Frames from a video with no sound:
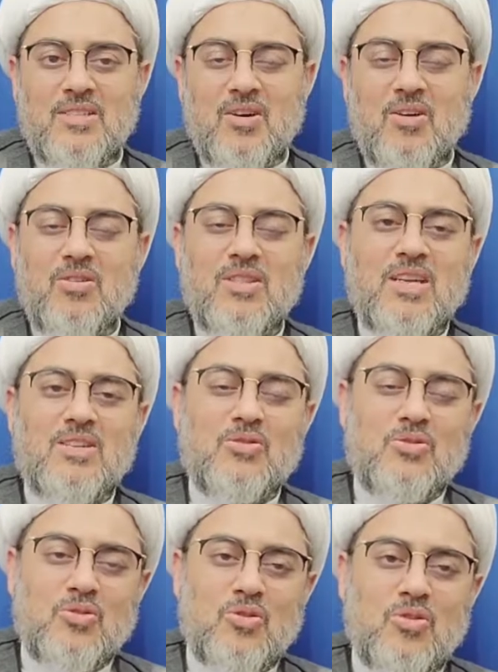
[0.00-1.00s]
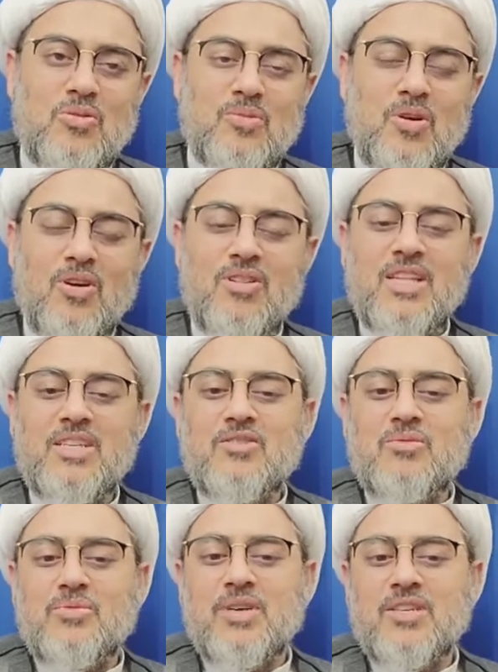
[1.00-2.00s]
all that zulm, all that
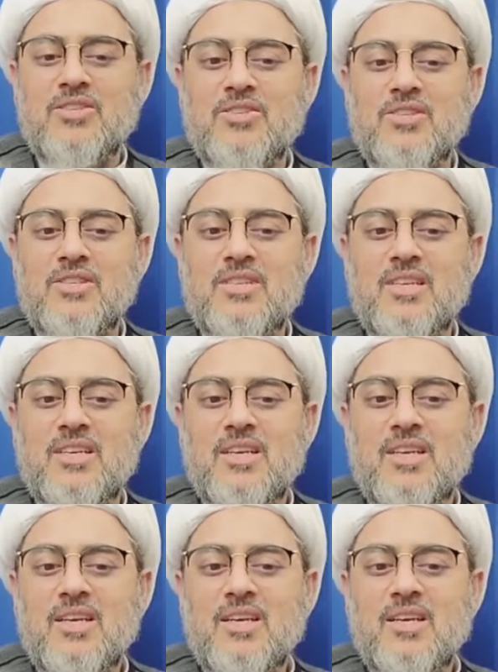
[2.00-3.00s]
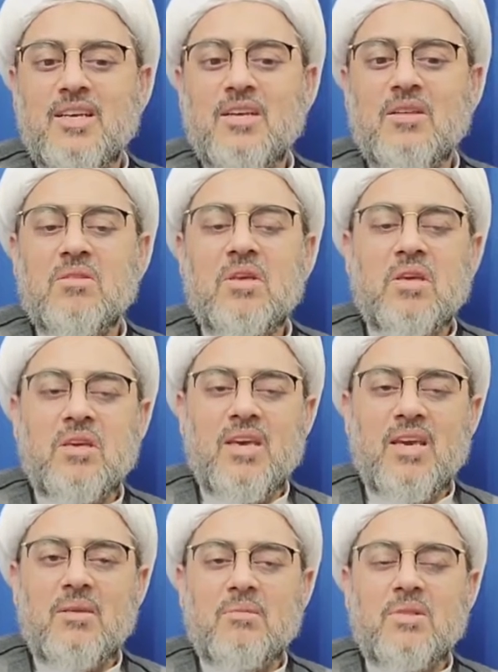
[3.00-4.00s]
oppression, they
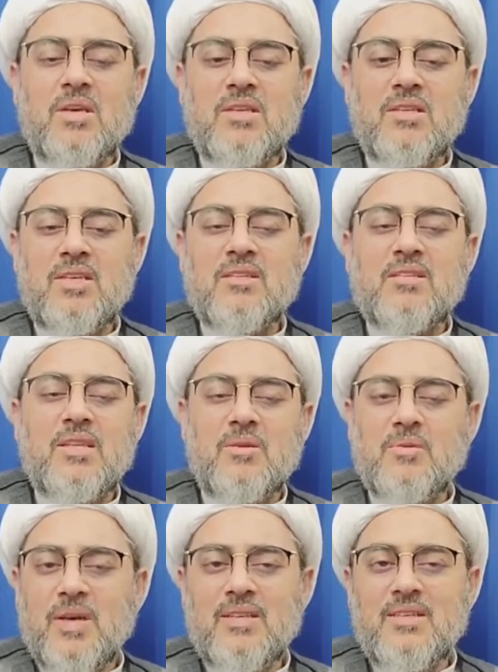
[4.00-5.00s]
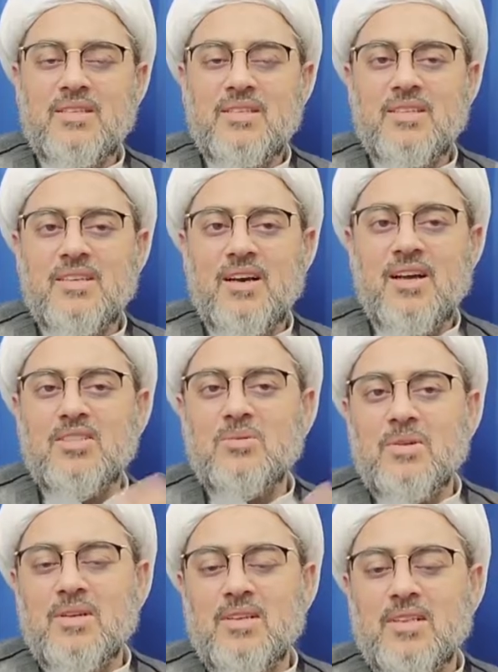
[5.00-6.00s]
came, they did, they went.
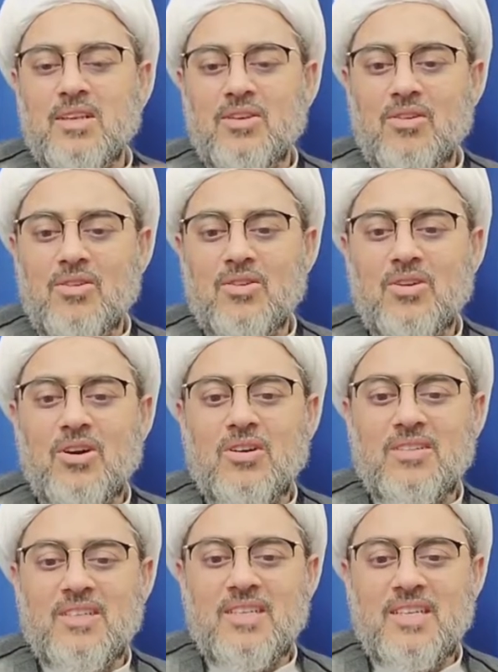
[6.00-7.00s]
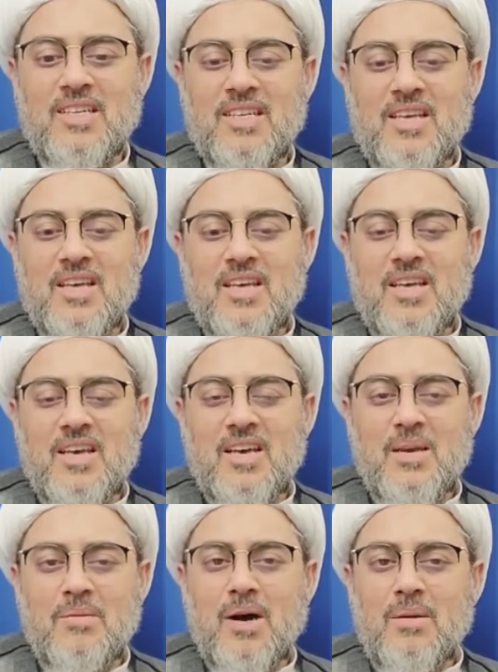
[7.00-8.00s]
Ultimately, they're all gone.
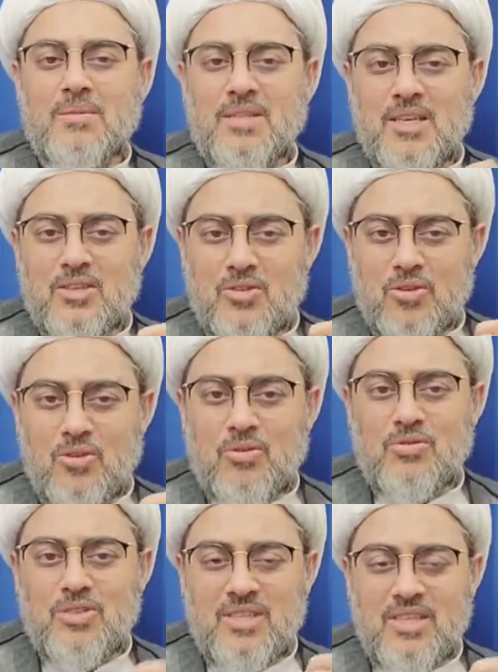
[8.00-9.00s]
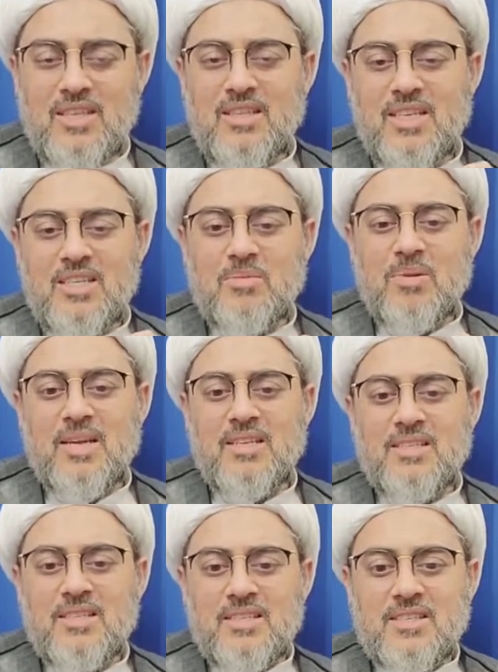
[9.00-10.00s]
Imam says, go see these
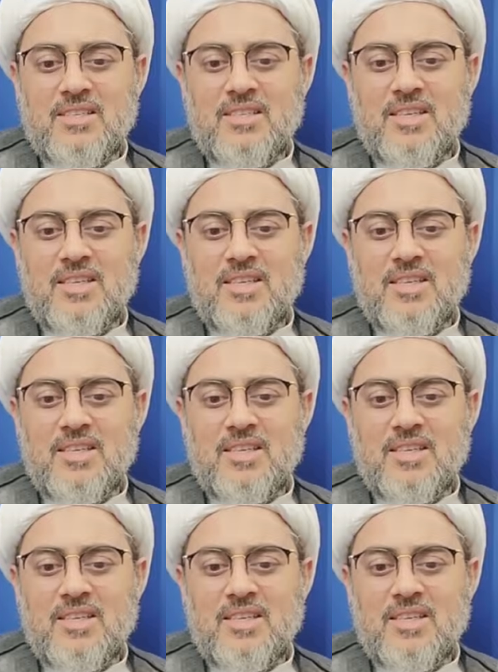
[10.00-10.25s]
places